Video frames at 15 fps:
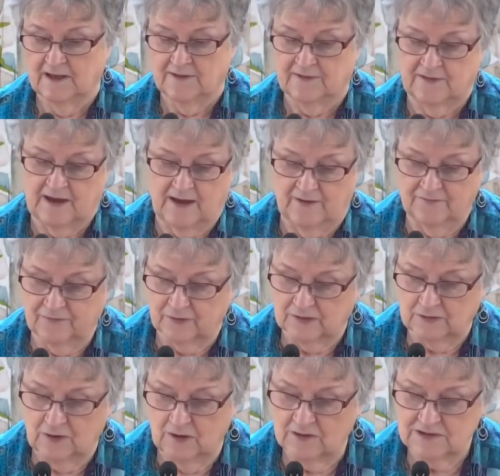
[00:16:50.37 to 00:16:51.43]
have for a
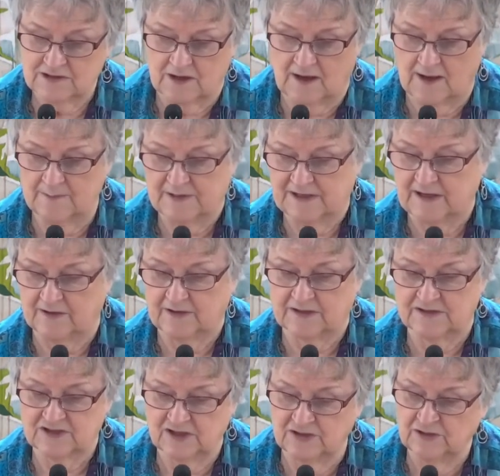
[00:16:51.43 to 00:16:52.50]
long time and now
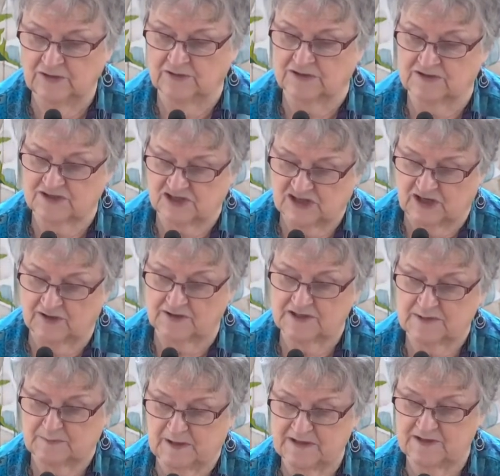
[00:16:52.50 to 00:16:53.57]
continue to share
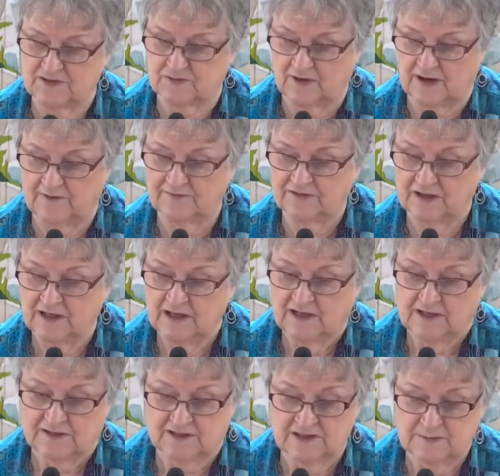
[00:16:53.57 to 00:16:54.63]
spacecraft
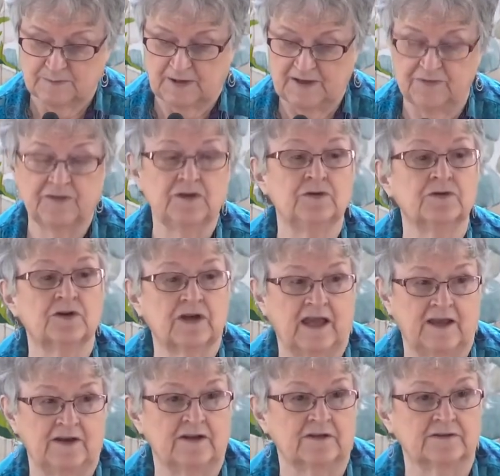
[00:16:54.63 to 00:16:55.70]
despite the
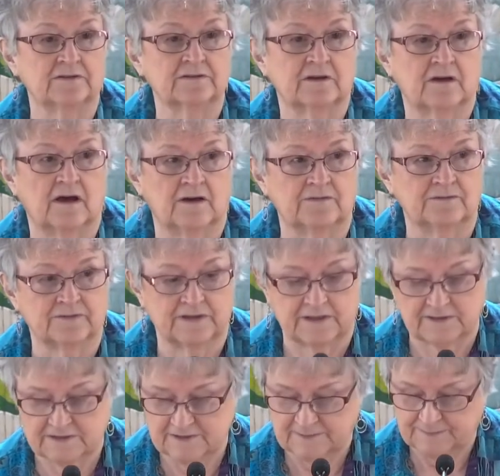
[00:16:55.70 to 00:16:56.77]
Ukrainian conflict.